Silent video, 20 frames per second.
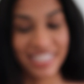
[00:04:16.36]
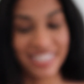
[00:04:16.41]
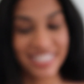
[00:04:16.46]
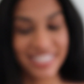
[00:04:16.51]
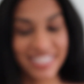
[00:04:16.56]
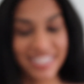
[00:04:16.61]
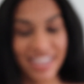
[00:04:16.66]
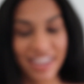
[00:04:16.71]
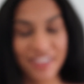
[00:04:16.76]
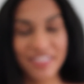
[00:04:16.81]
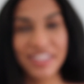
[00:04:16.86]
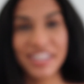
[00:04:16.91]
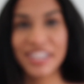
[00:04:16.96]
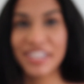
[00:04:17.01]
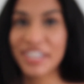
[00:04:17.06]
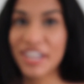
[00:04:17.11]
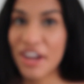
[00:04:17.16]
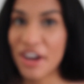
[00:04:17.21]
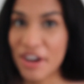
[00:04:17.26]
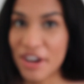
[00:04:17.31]
let's see how they
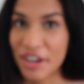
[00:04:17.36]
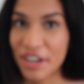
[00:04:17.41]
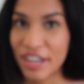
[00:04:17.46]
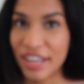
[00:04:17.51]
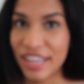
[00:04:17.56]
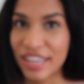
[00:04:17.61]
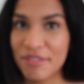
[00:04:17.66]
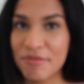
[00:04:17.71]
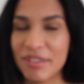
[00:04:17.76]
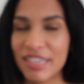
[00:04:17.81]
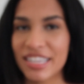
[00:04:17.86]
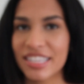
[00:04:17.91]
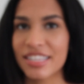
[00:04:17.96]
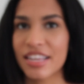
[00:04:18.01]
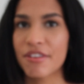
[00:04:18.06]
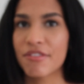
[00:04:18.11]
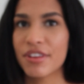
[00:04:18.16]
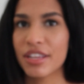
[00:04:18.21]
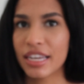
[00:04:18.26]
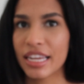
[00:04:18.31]
look on, because
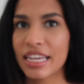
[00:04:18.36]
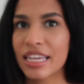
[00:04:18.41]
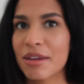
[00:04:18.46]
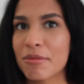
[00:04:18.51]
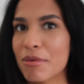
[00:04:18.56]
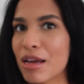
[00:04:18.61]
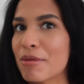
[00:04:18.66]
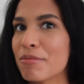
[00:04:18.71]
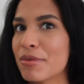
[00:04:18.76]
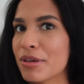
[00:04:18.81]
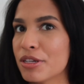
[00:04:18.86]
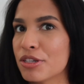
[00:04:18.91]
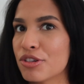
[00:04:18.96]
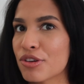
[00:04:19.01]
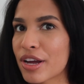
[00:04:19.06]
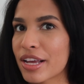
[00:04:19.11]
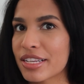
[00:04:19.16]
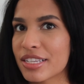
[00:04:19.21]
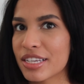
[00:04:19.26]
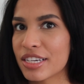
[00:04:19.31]
I feel like it might be a
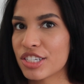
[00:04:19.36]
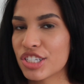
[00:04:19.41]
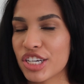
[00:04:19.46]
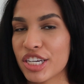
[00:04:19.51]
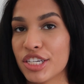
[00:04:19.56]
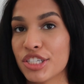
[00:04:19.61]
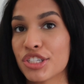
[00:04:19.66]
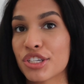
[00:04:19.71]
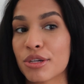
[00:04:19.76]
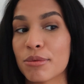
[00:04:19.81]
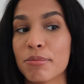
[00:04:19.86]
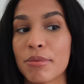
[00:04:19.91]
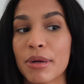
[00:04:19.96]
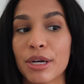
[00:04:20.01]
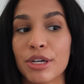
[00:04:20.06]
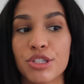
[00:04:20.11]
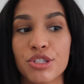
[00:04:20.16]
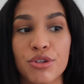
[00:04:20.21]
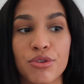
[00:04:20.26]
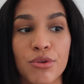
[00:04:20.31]
drastic change
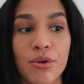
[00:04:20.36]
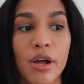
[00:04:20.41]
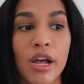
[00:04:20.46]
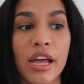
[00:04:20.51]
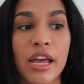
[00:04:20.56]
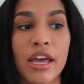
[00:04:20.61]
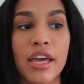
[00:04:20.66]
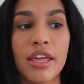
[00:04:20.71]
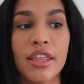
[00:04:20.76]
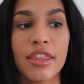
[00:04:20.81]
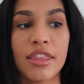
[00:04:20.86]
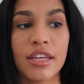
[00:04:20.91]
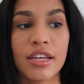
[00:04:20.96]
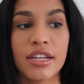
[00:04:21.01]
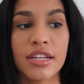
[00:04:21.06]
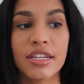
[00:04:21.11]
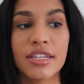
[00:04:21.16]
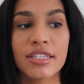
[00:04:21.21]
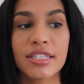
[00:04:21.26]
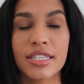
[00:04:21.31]
compared to
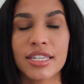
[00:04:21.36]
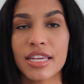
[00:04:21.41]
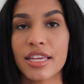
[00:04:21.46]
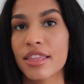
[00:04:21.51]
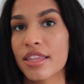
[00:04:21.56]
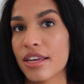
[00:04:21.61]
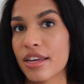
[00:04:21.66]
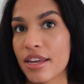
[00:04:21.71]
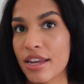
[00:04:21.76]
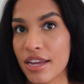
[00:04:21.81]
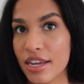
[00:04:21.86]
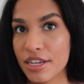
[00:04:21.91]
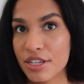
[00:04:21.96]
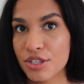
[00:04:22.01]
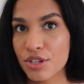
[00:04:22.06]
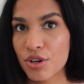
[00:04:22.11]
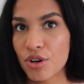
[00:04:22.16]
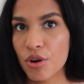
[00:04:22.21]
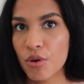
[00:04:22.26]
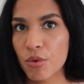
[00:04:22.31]
the Sitka
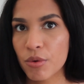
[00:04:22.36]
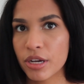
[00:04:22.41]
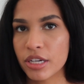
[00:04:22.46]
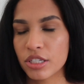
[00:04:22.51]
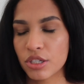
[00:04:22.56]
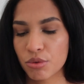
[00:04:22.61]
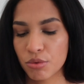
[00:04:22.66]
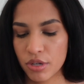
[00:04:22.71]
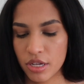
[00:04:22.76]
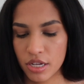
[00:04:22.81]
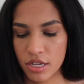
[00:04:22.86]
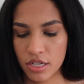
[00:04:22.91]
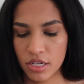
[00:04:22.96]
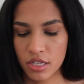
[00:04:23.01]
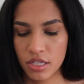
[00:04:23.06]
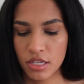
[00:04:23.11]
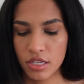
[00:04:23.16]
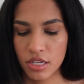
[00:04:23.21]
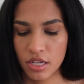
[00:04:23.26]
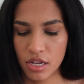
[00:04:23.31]
Hazel, which
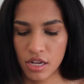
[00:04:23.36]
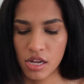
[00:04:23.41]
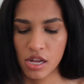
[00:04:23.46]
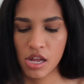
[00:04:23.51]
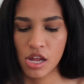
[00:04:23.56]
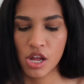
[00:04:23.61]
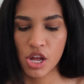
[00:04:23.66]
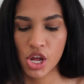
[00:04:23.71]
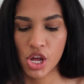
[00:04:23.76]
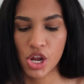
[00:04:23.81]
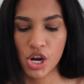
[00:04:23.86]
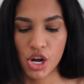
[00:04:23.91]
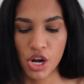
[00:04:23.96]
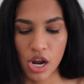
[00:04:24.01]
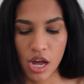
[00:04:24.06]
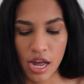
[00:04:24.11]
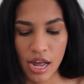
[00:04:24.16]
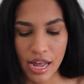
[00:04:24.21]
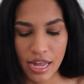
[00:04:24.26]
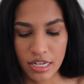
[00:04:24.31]
was
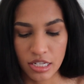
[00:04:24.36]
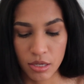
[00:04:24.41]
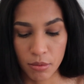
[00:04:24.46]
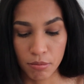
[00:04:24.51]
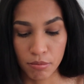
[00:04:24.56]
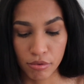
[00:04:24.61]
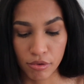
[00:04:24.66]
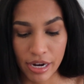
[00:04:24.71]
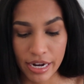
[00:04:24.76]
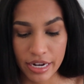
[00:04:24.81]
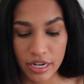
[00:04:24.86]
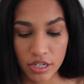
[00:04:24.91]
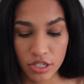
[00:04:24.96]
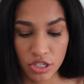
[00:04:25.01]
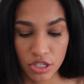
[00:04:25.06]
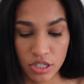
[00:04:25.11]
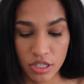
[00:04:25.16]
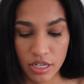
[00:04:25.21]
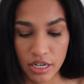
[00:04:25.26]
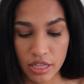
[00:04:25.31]
not as bright
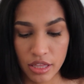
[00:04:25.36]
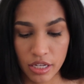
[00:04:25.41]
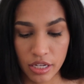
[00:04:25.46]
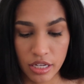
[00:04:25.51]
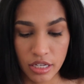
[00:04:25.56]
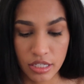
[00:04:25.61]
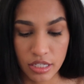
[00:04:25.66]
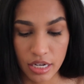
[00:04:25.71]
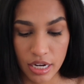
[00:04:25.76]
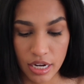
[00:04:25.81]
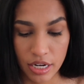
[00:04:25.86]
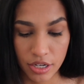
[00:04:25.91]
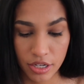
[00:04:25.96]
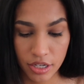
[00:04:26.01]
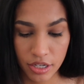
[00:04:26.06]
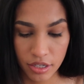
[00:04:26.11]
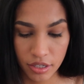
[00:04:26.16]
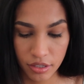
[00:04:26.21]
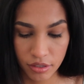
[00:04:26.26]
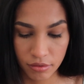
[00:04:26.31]
just in the
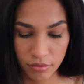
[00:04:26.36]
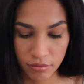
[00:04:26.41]
container.